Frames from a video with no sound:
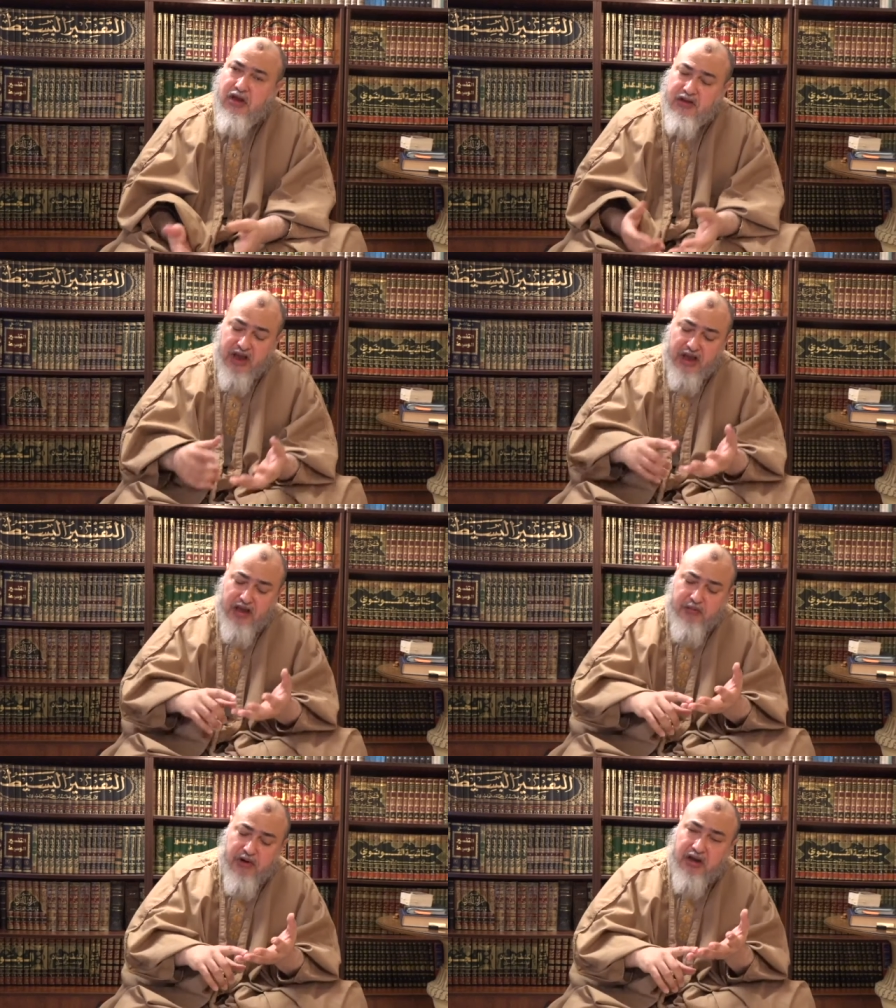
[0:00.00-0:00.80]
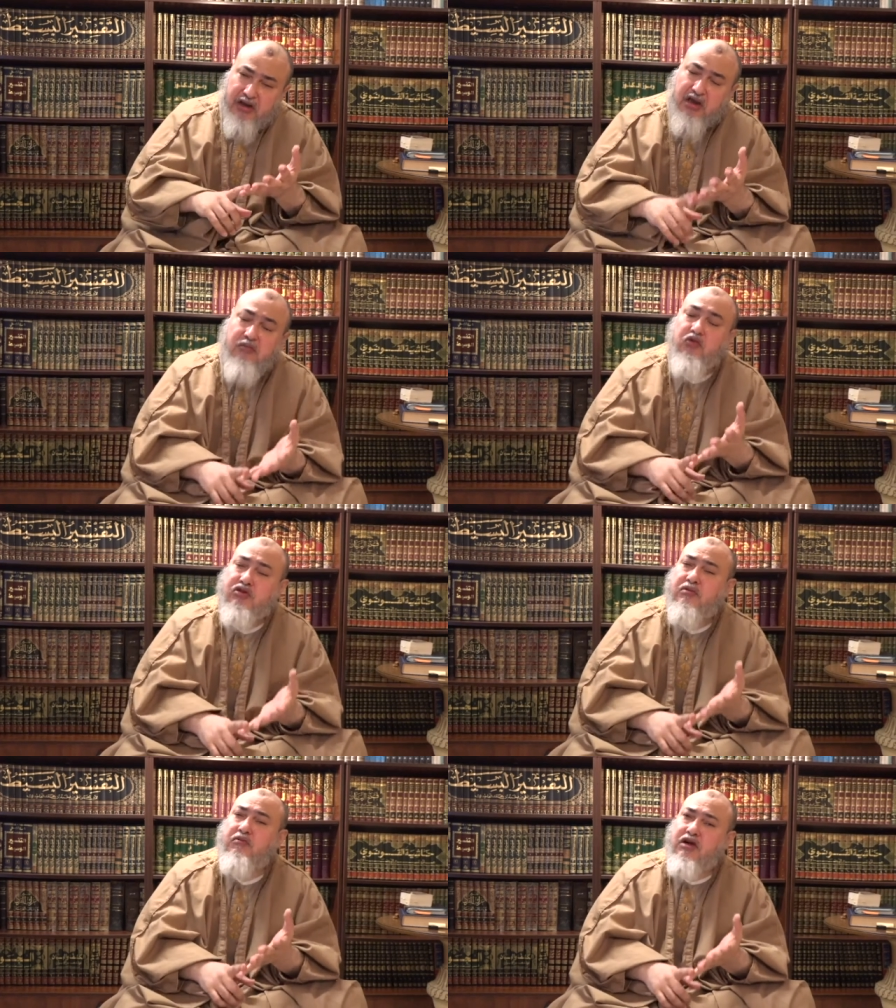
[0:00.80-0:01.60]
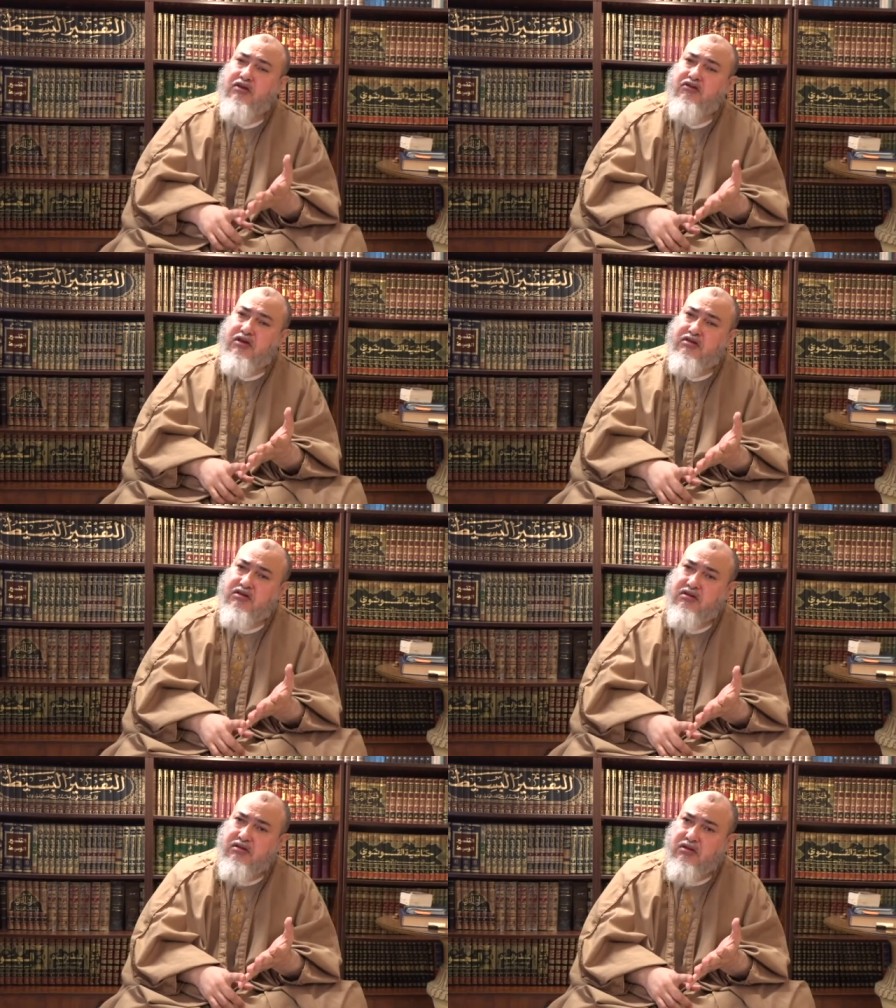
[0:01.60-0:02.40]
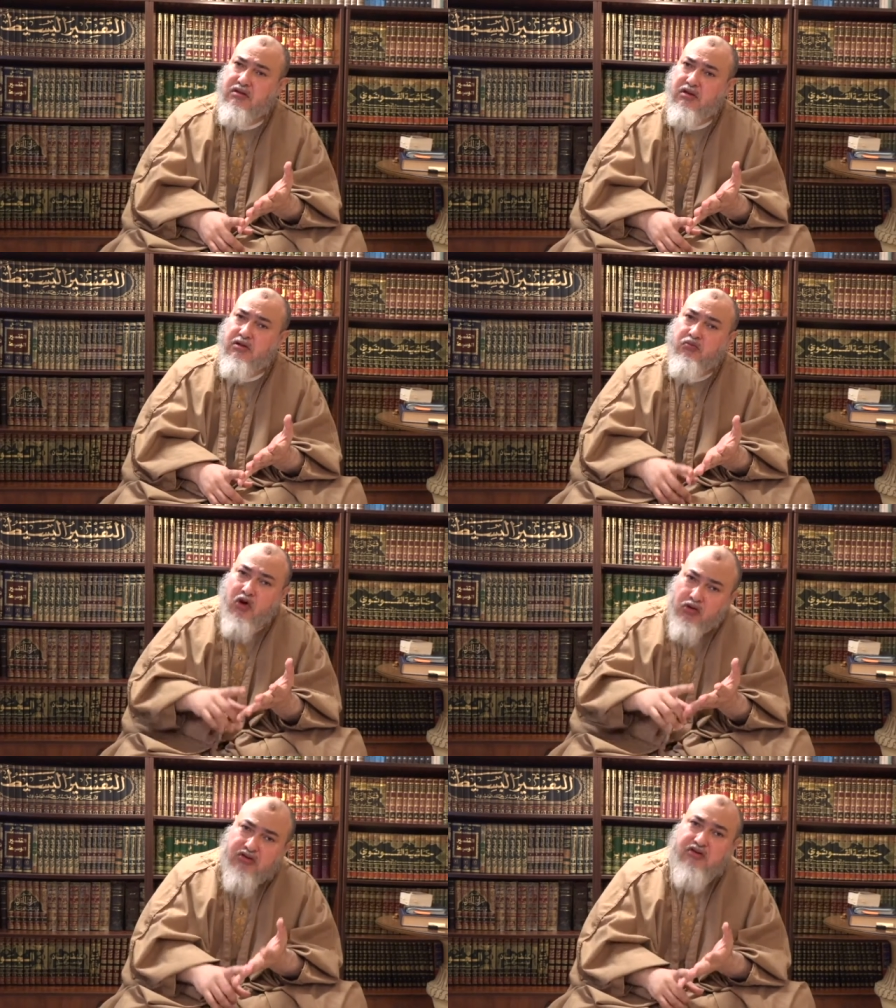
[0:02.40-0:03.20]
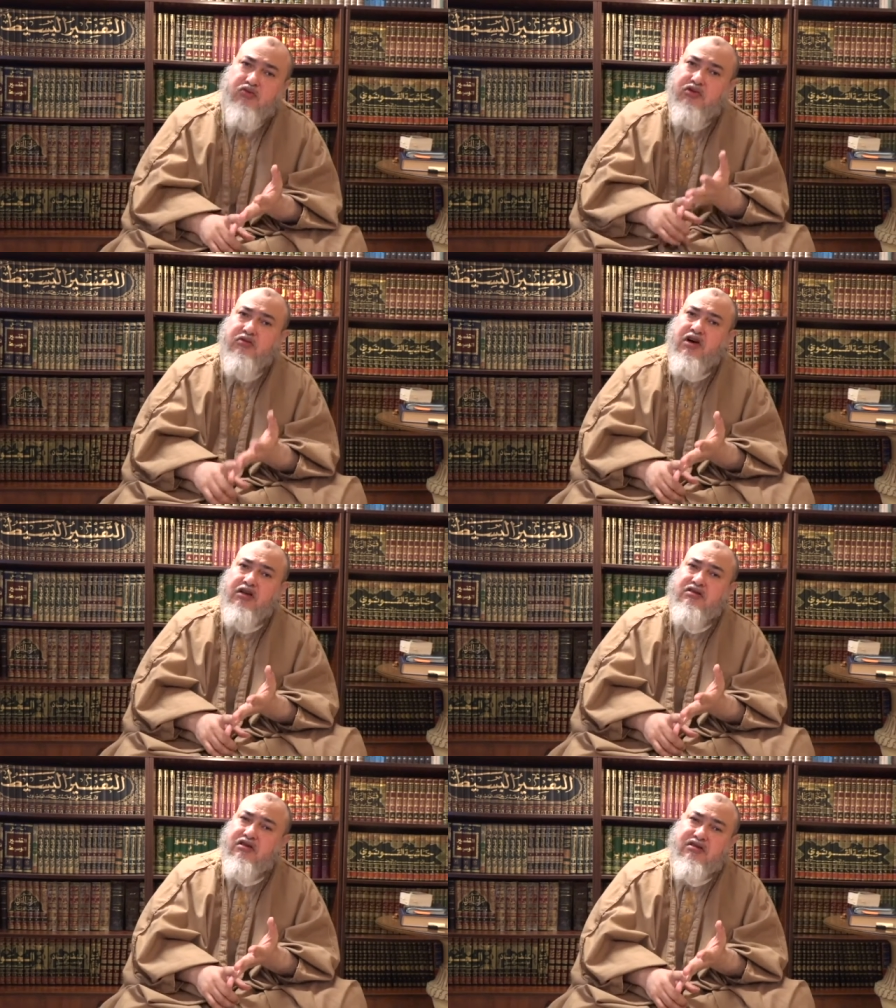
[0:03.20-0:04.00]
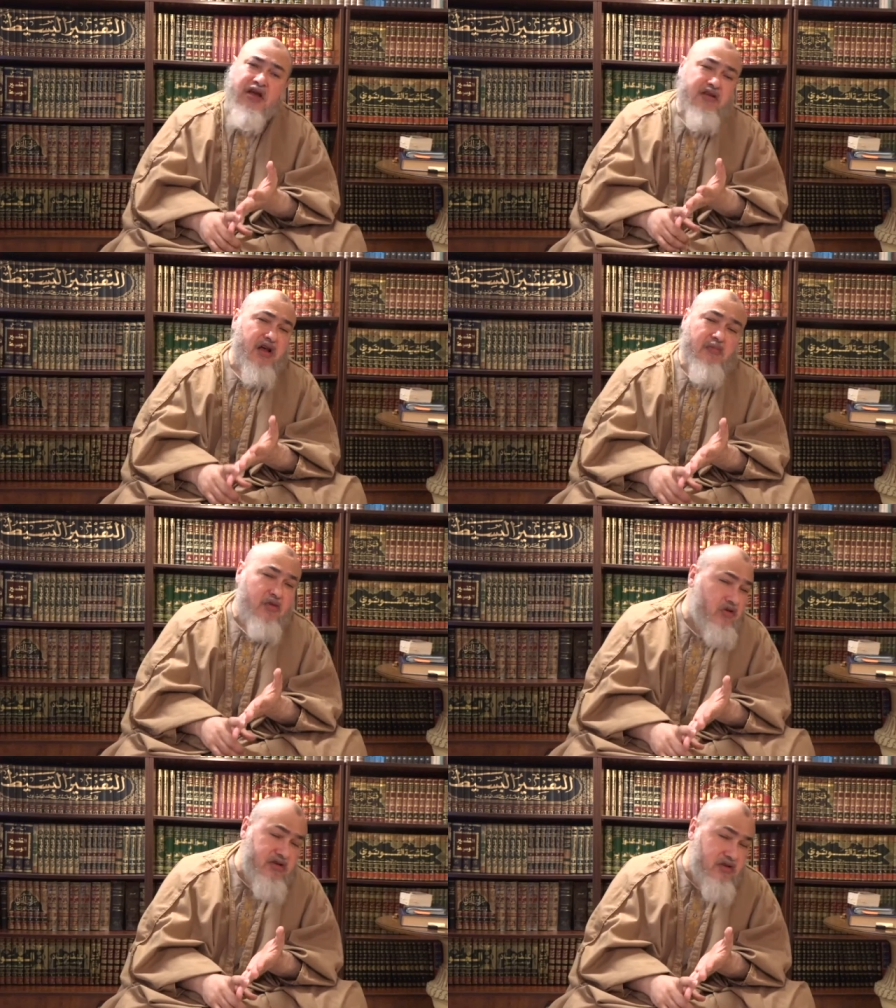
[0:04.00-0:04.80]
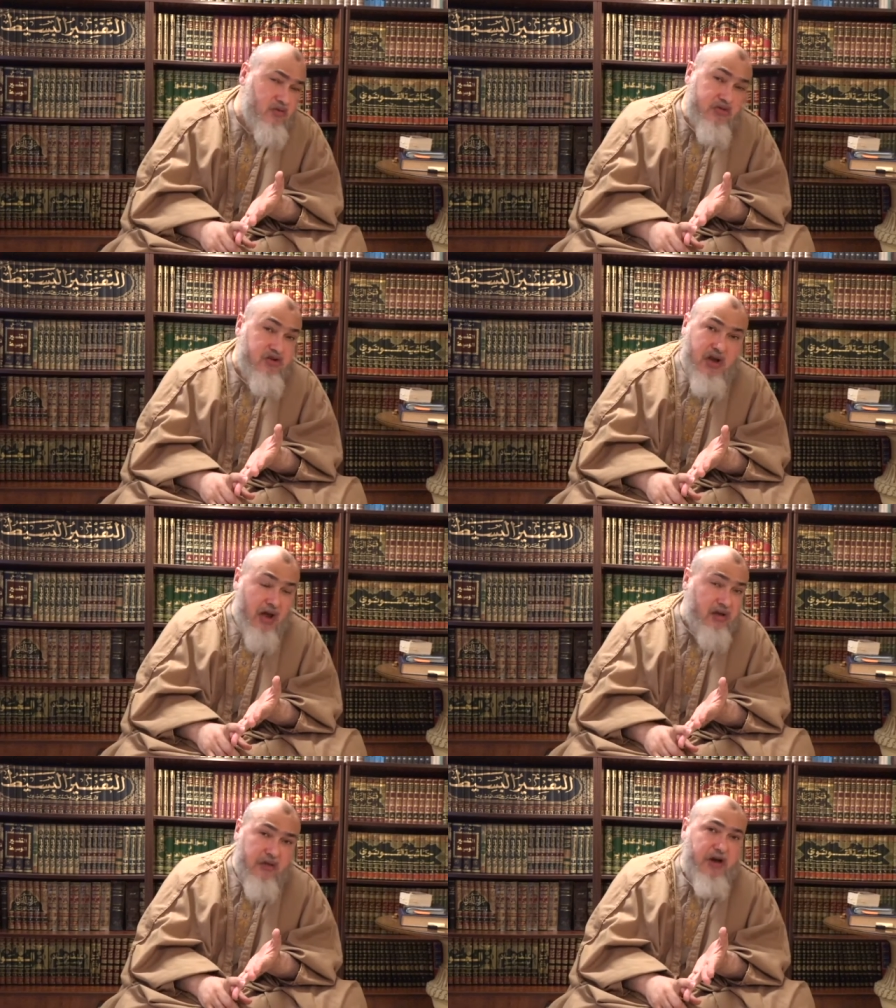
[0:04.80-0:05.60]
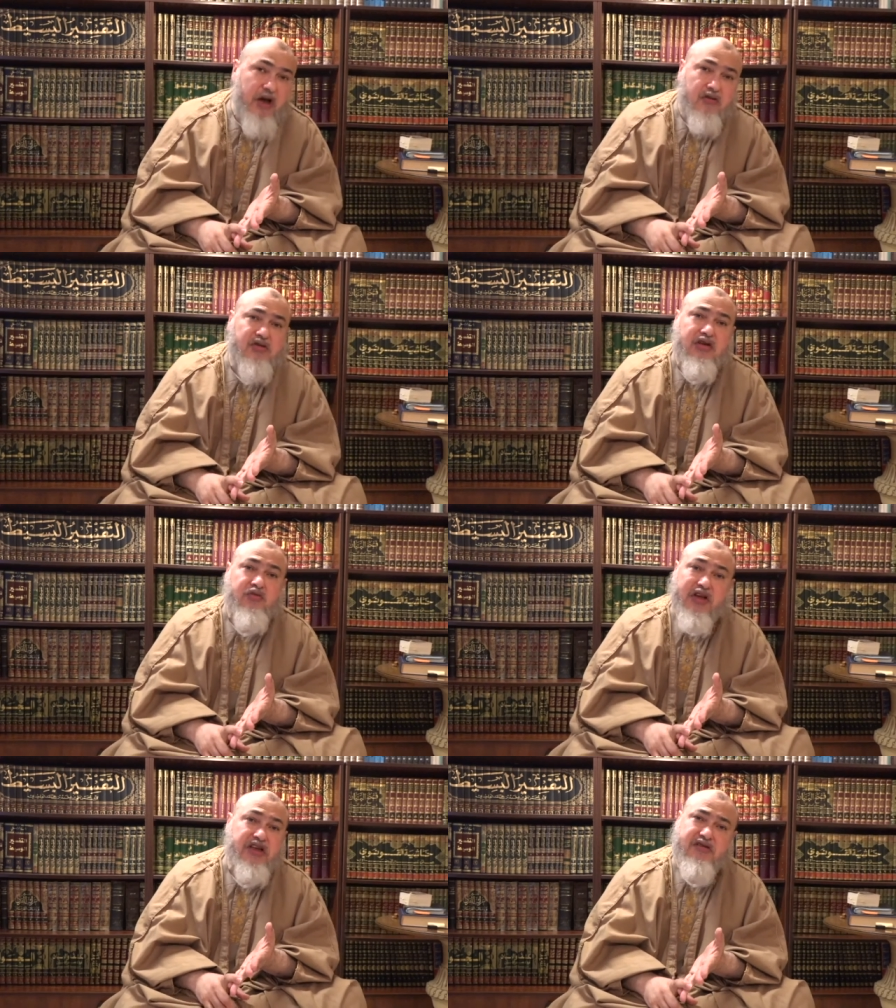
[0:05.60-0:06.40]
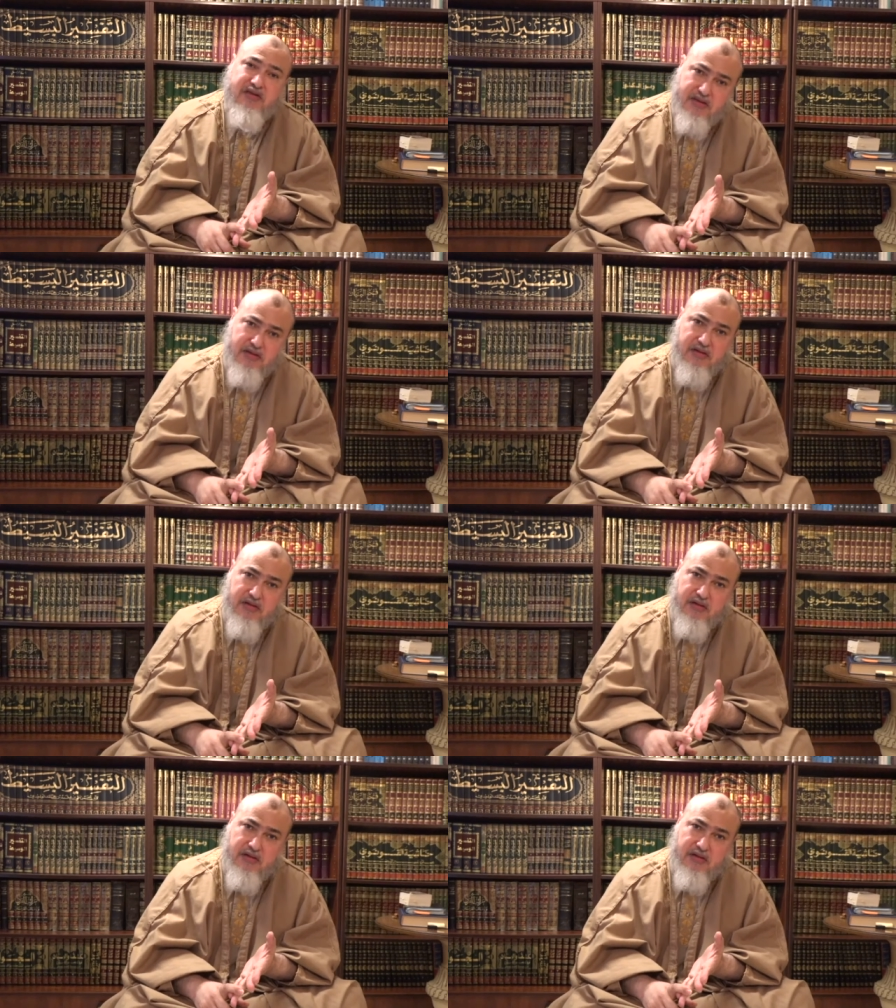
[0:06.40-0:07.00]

That Ibrahim was a monotheist, Moses was a monotheist, and that Moses was not about a race.